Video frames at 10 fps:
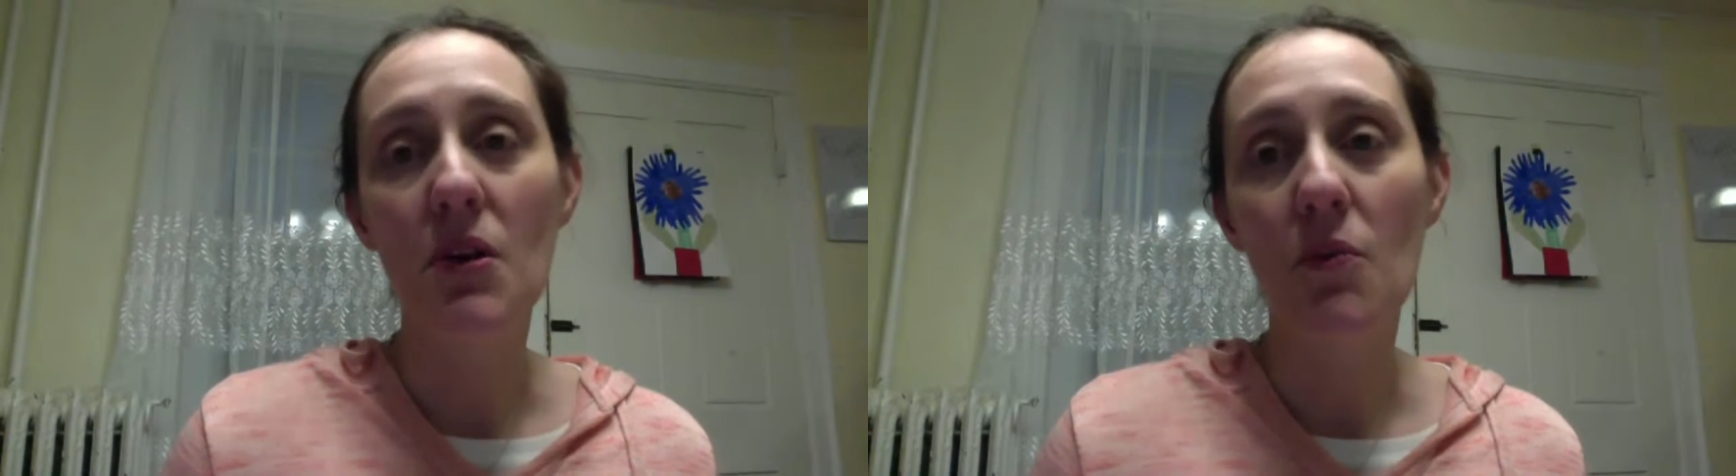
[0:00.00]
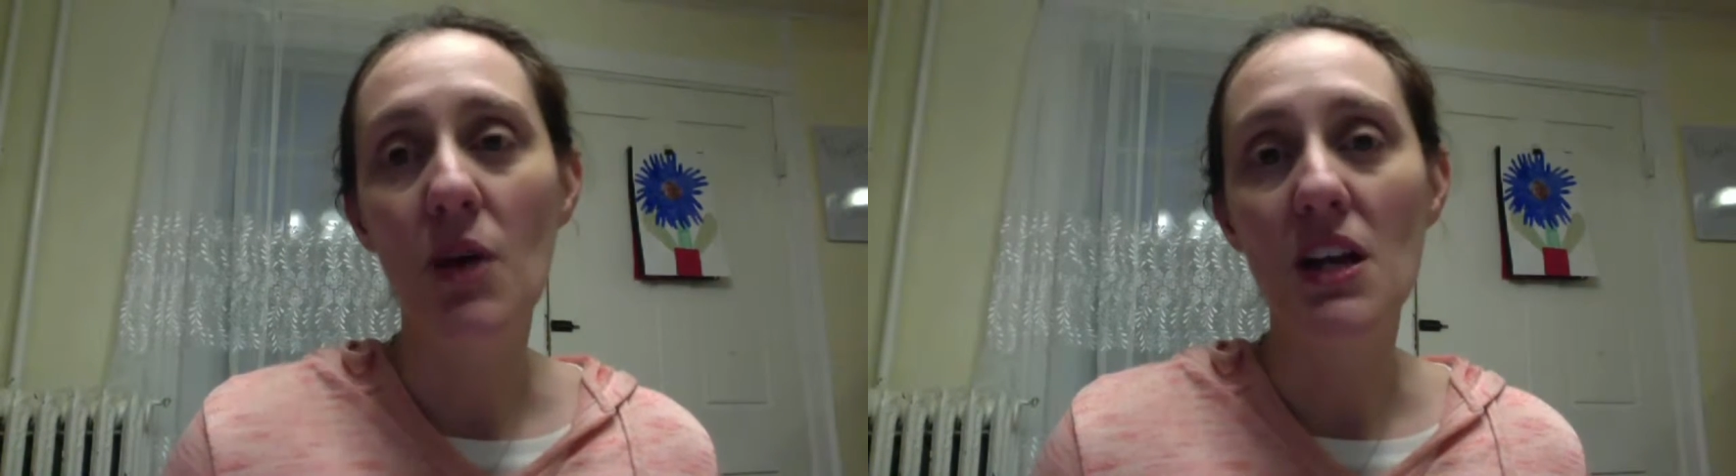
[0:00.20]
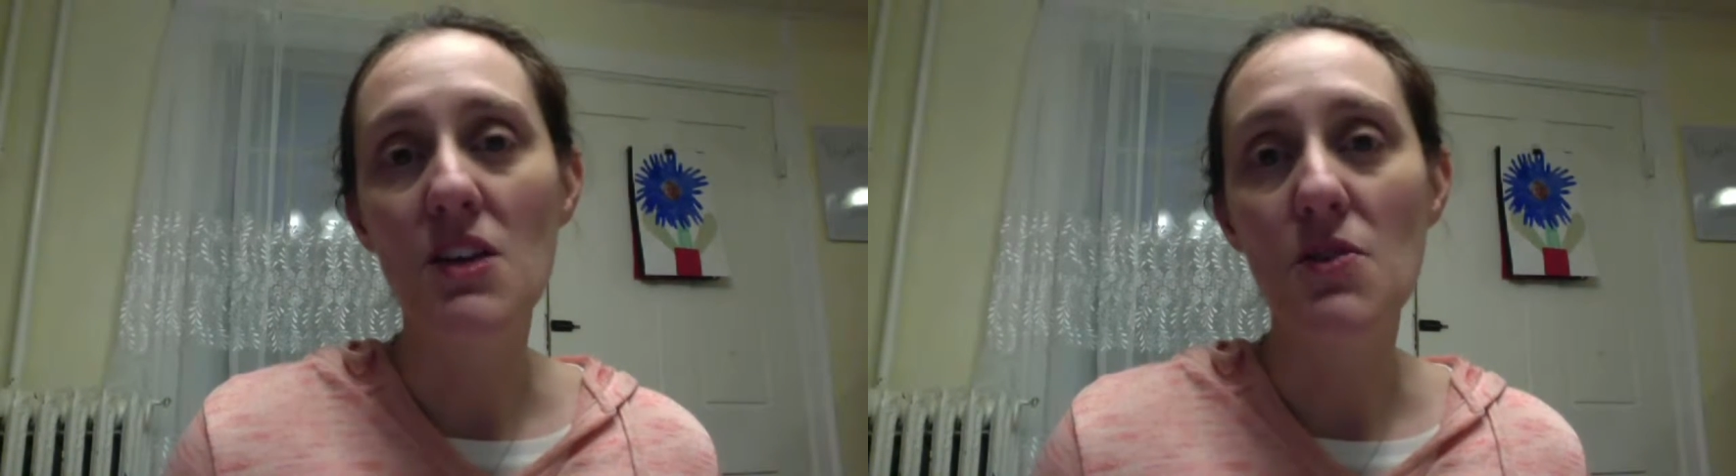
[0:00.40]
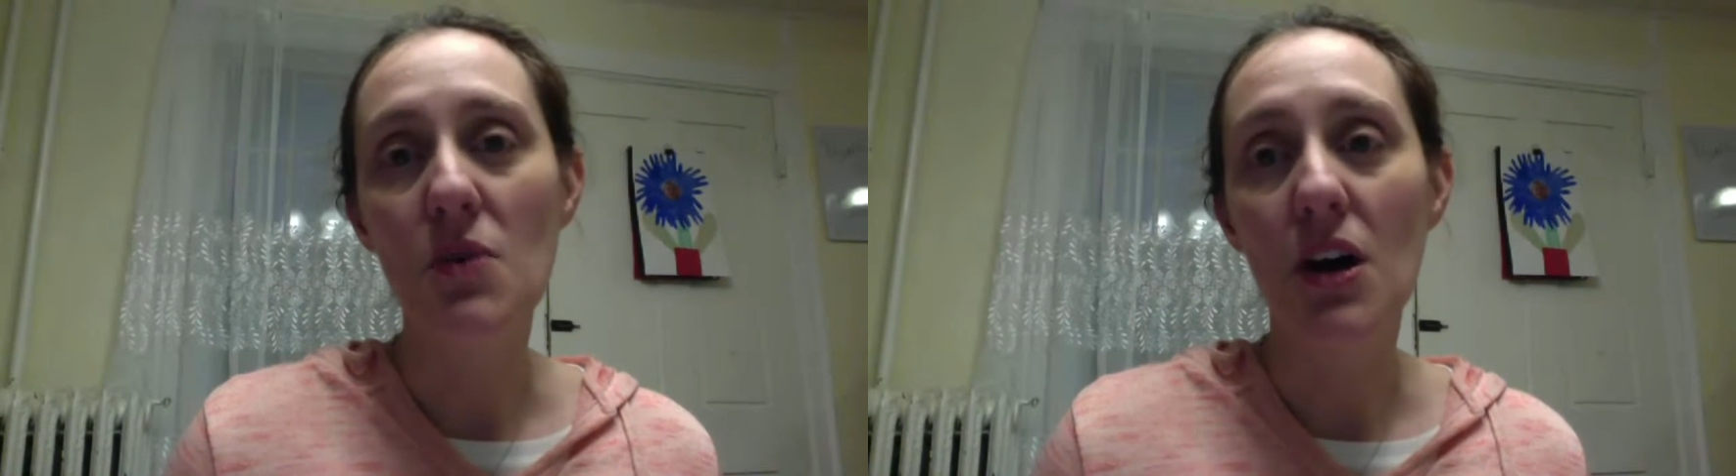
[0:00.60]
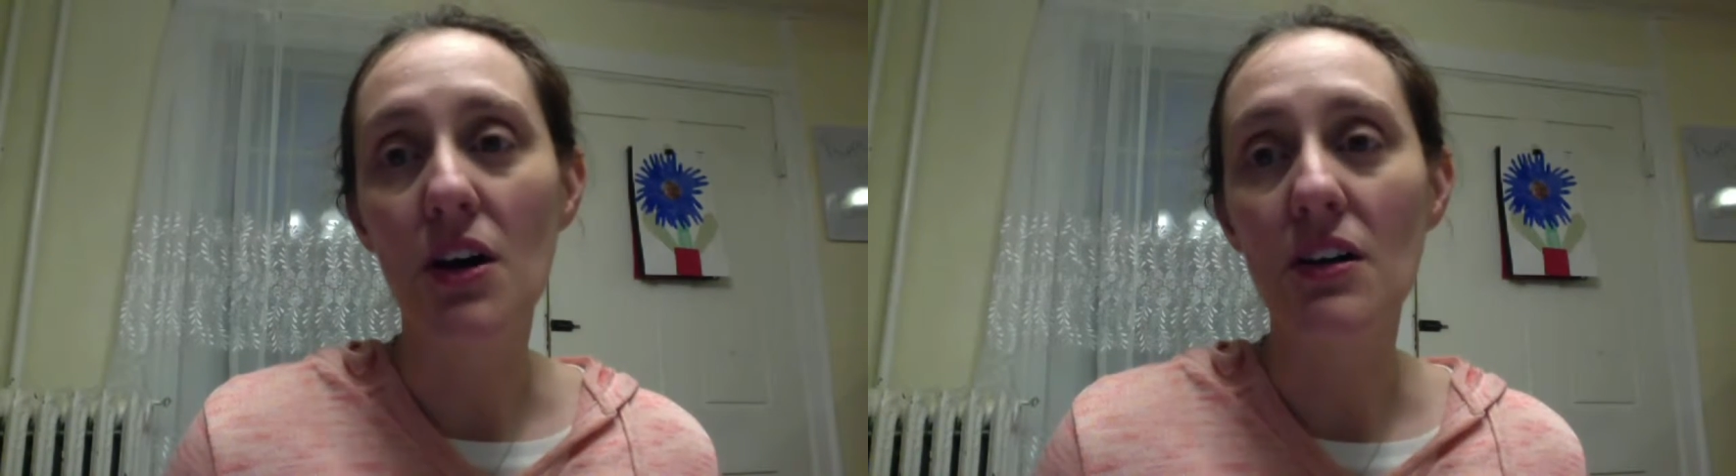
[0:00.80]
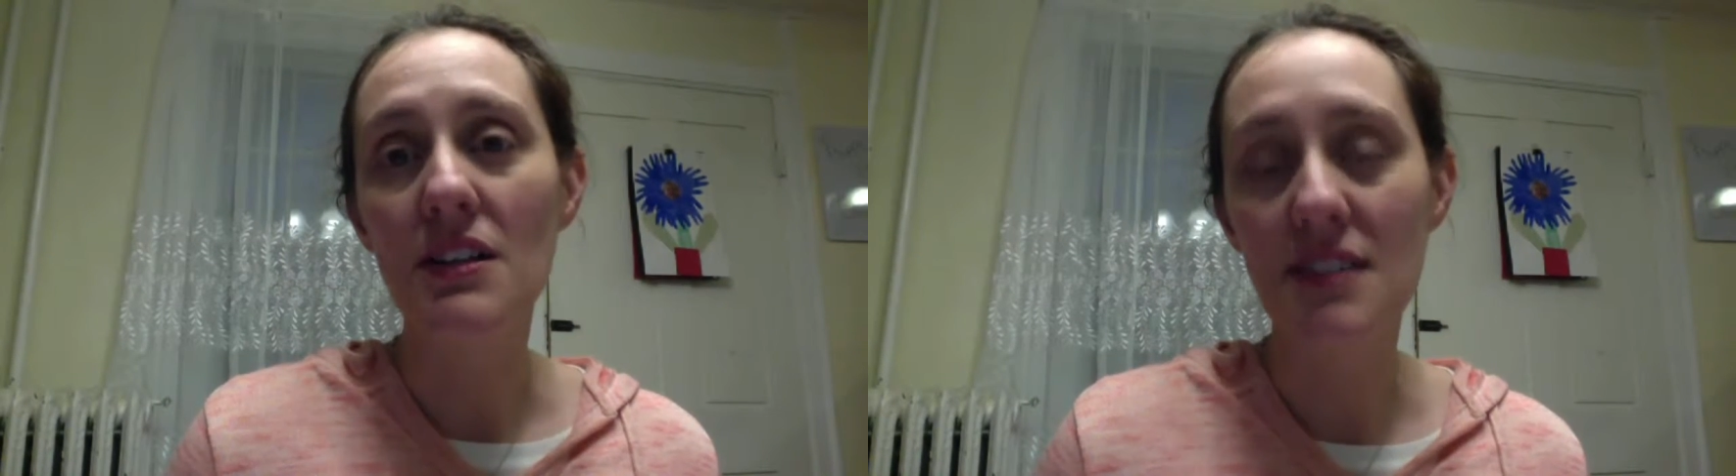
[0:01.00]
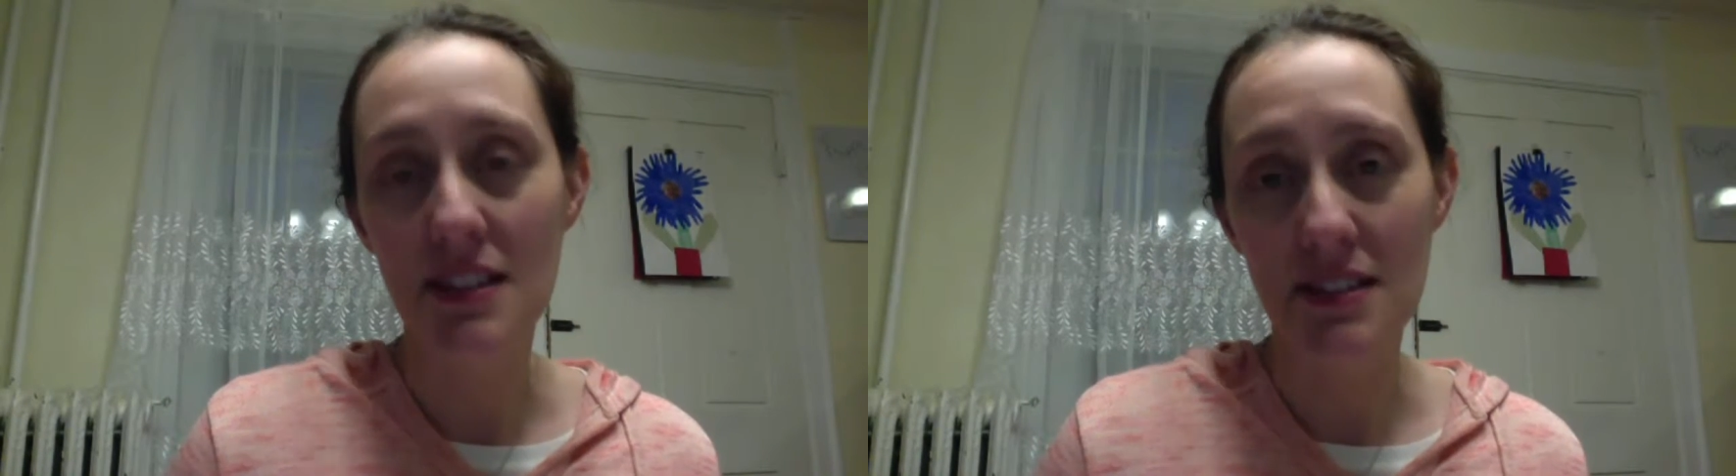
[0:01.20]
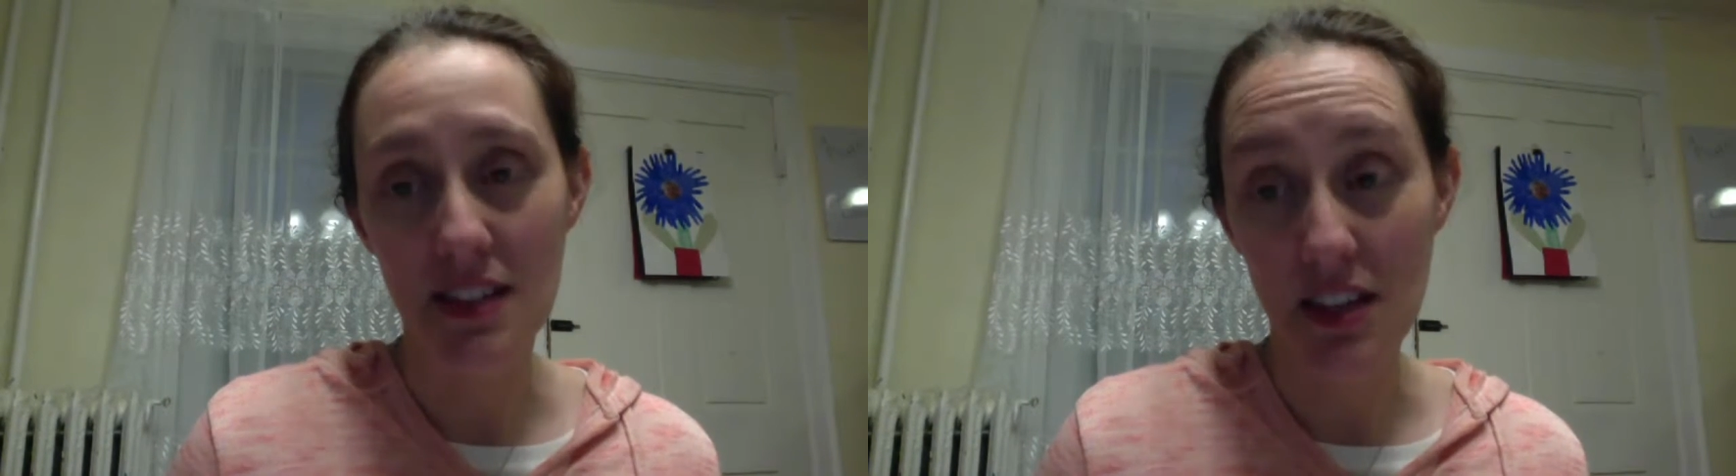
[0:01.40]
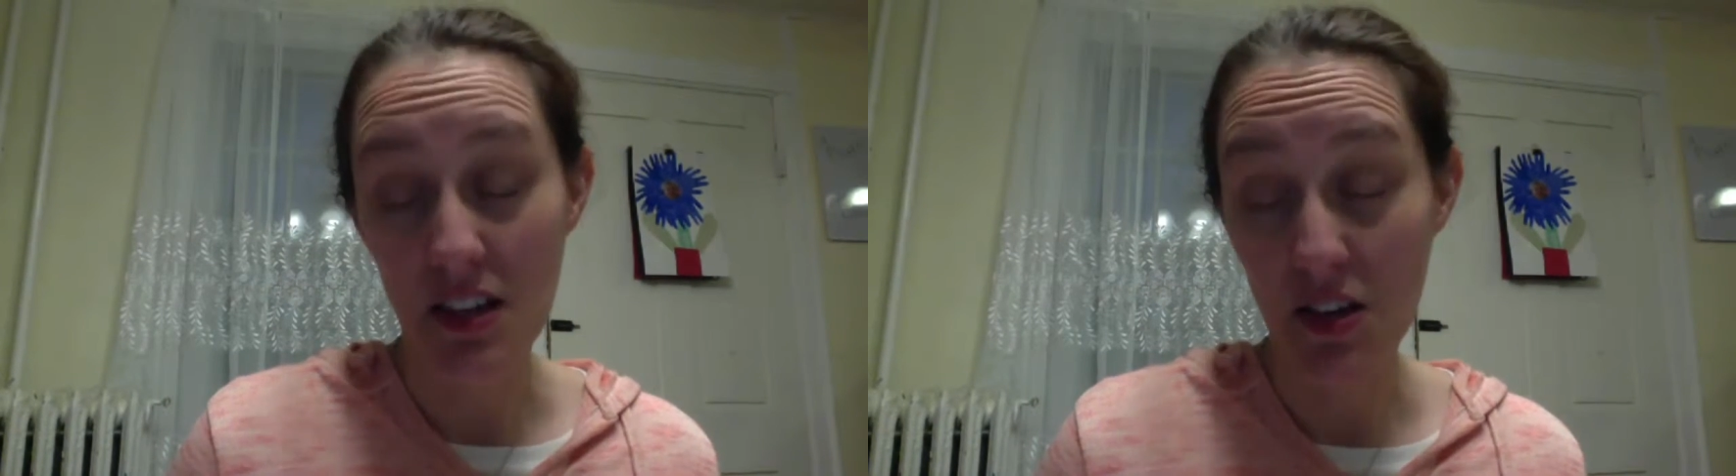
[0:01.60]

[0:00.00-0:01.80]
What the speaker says: when you are assessing,